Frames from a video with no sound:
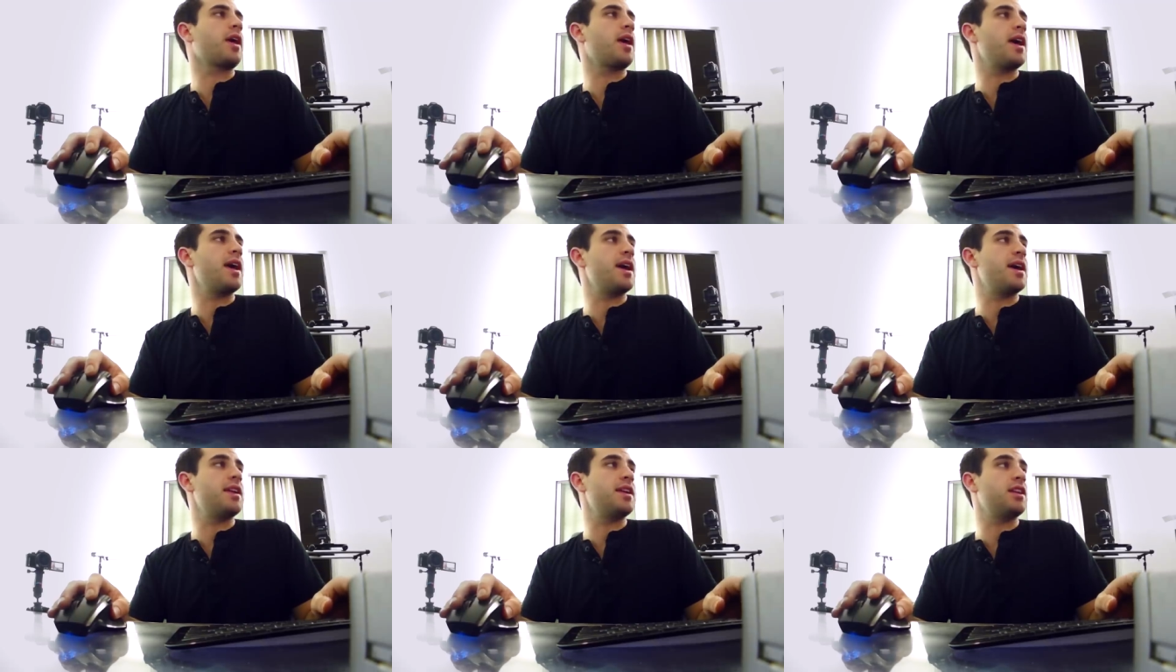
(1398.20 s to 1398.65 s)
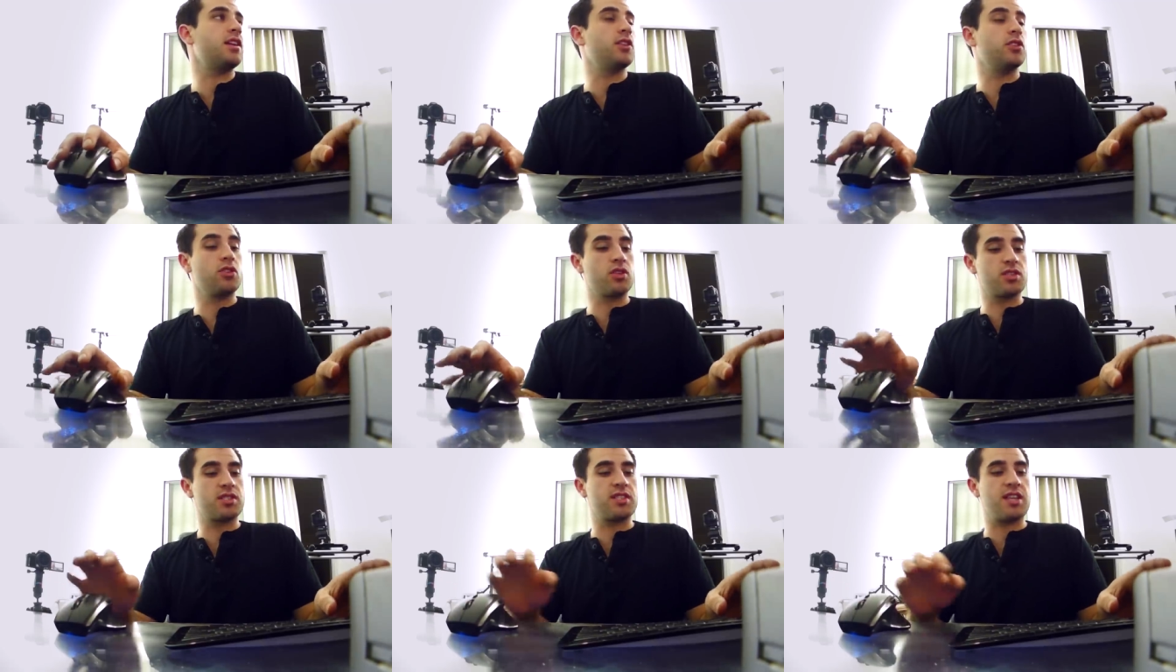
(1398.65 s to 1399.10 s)
And
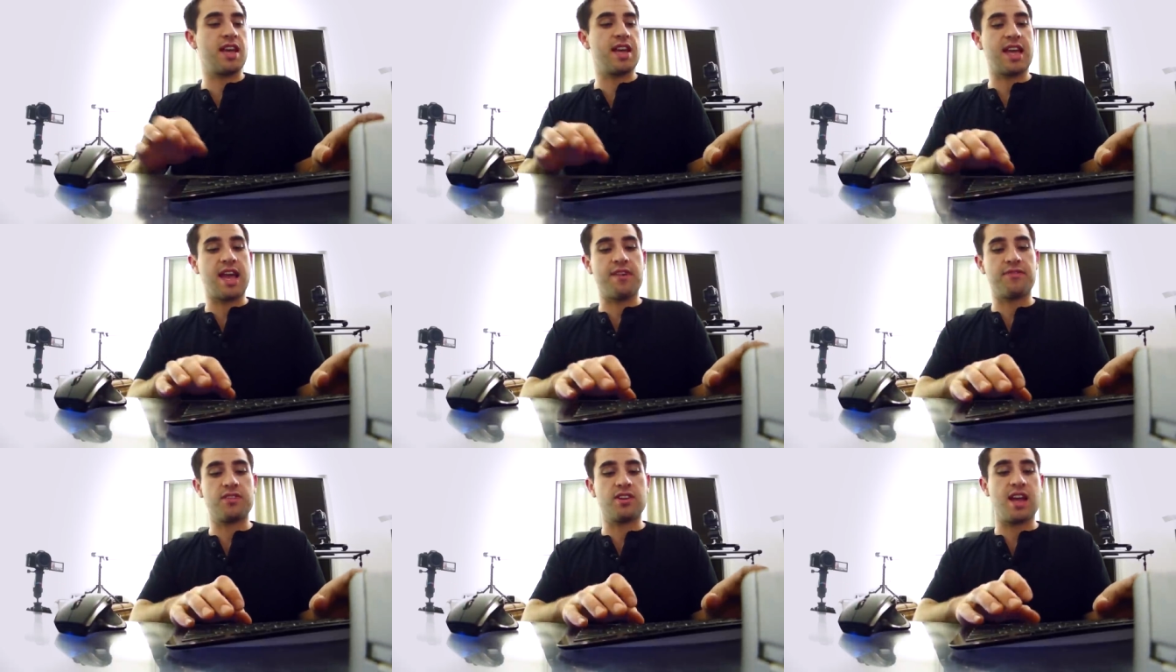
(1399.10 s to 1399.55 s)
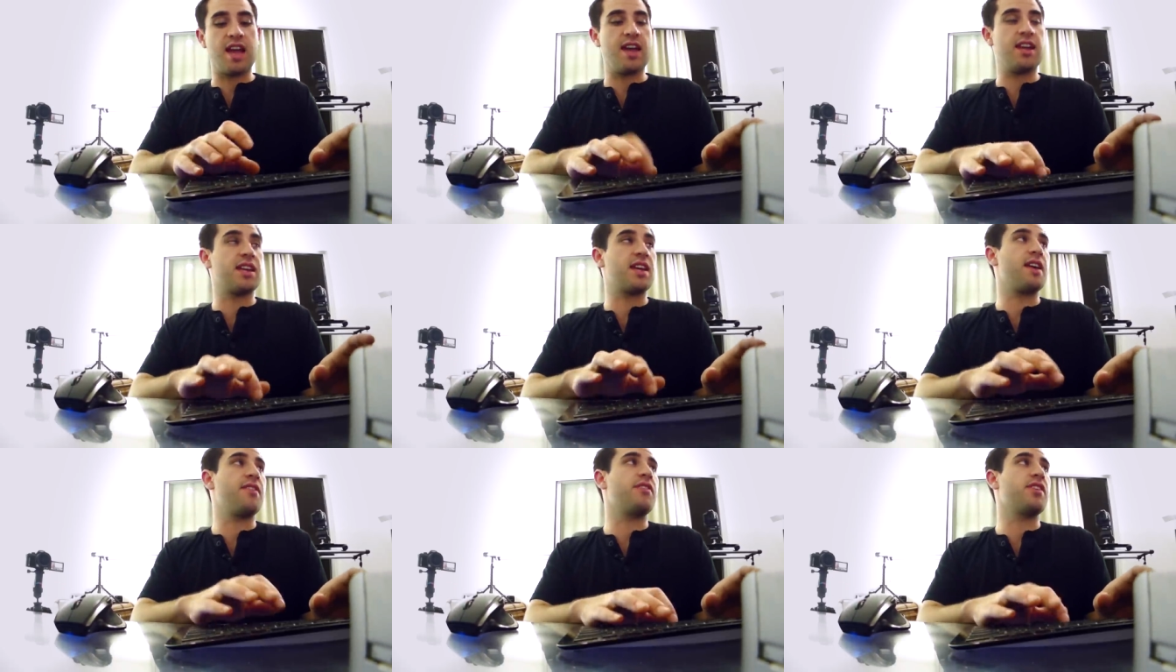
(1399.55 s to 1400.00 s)
it looks like after
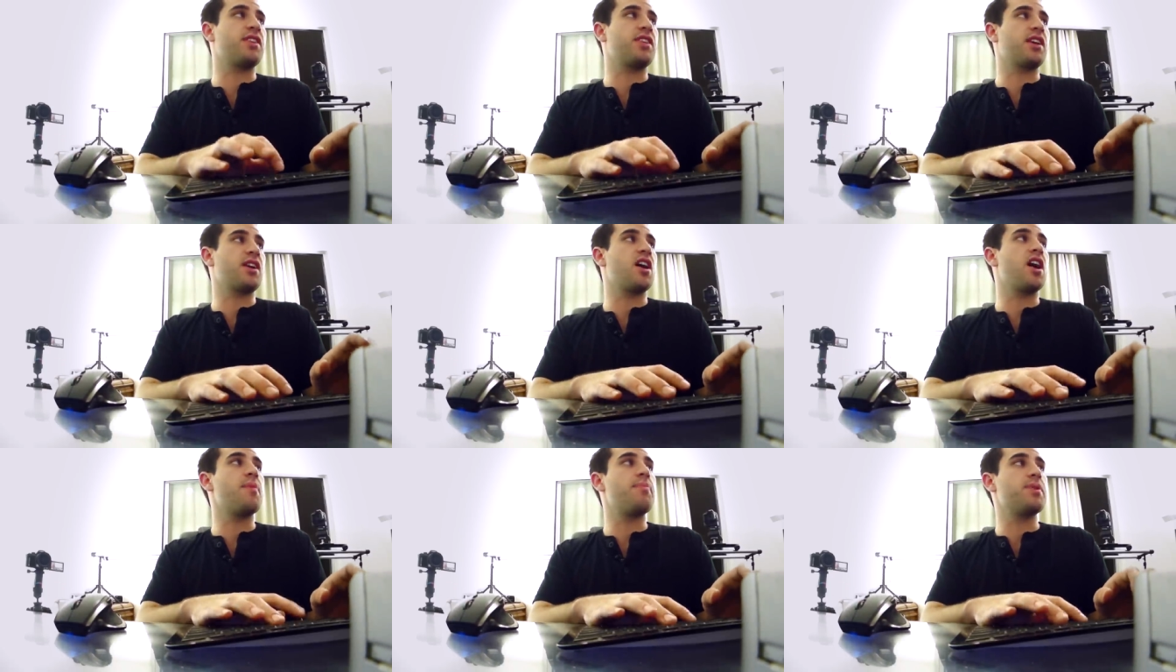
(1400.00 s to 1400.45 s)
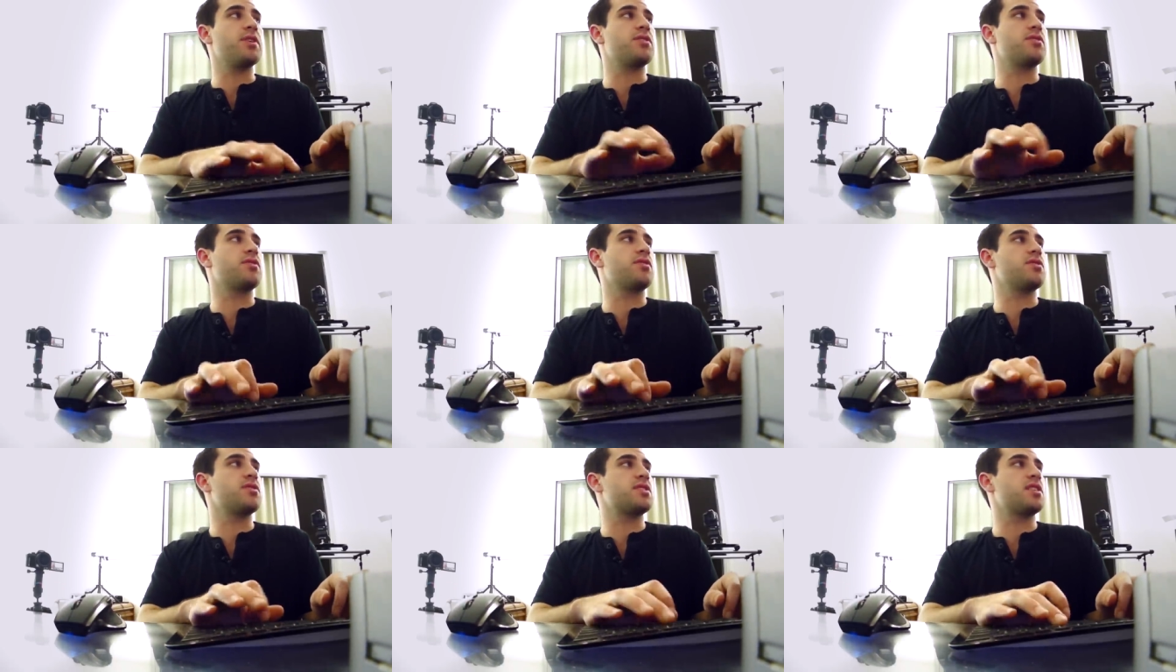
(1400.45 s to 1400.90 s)
adding everything up,
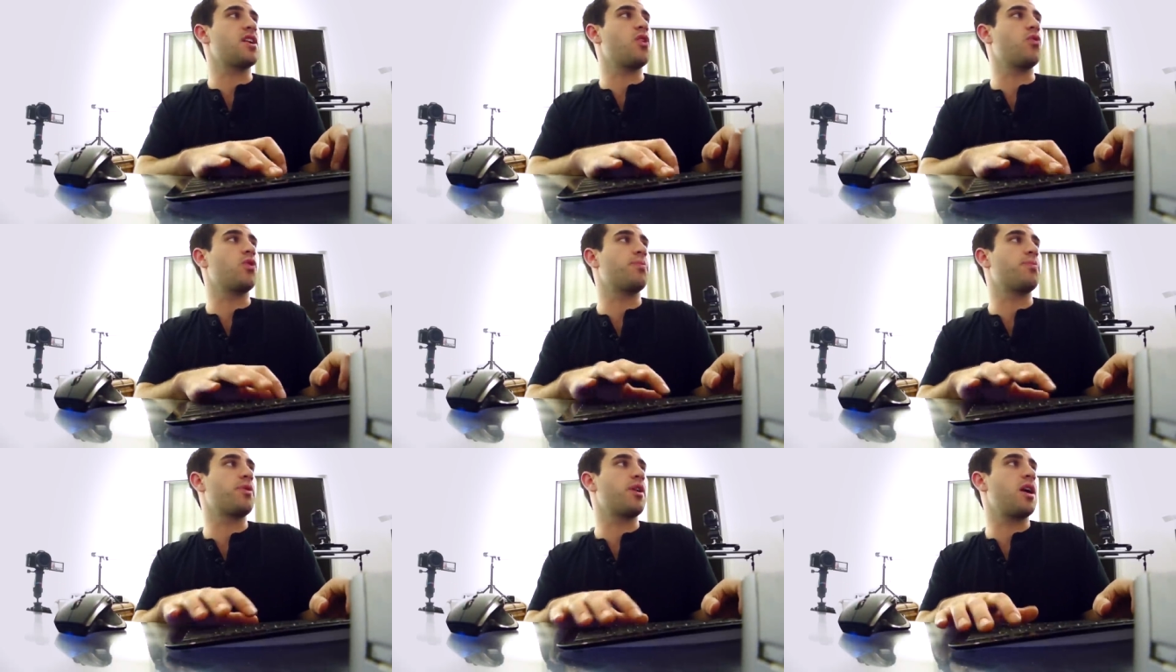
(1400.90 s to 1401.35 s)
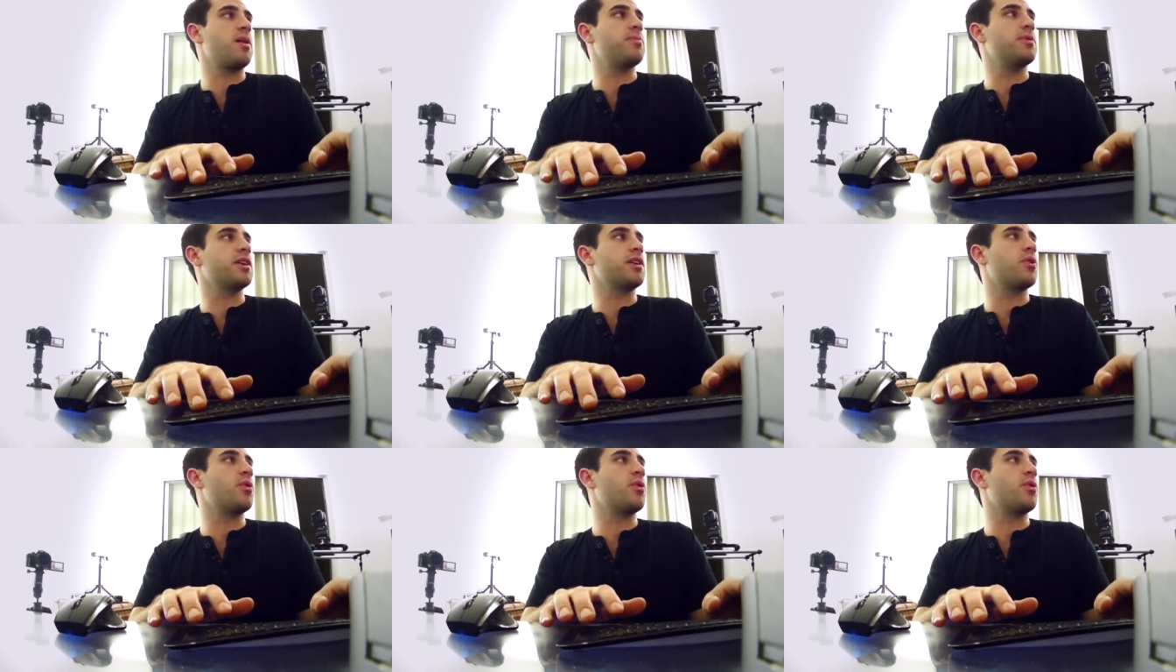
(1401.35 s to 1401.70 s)
it turns out we're probably